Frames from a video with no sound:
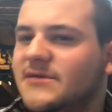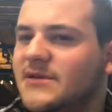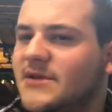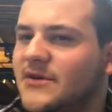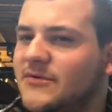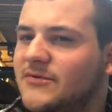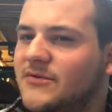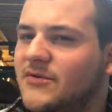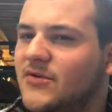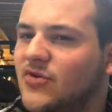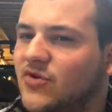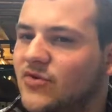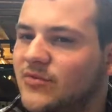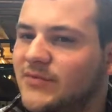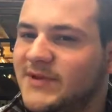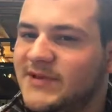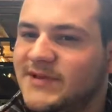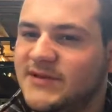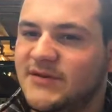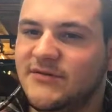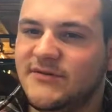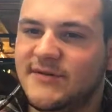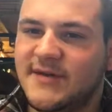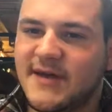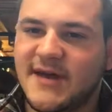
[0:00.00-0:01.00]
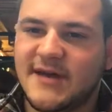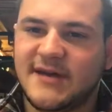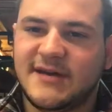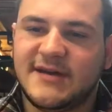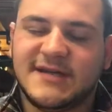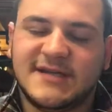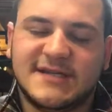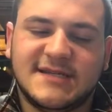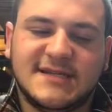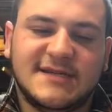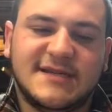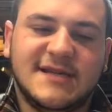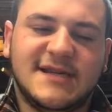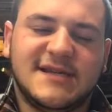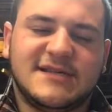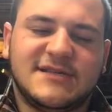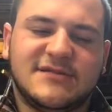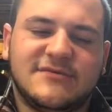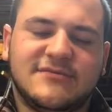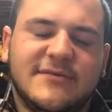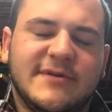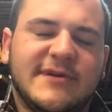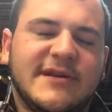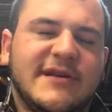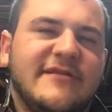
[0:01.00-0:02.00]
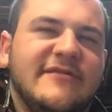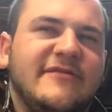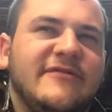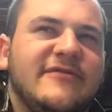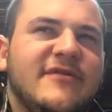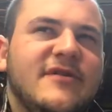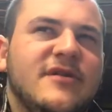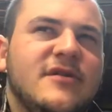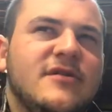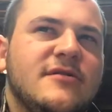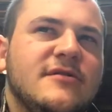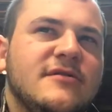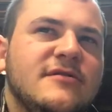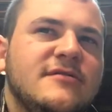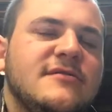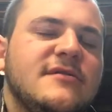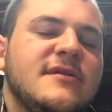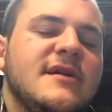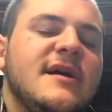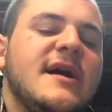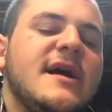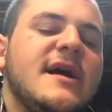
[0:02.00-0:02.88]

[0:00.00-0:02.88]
don't hold me to that because that's what I've heard.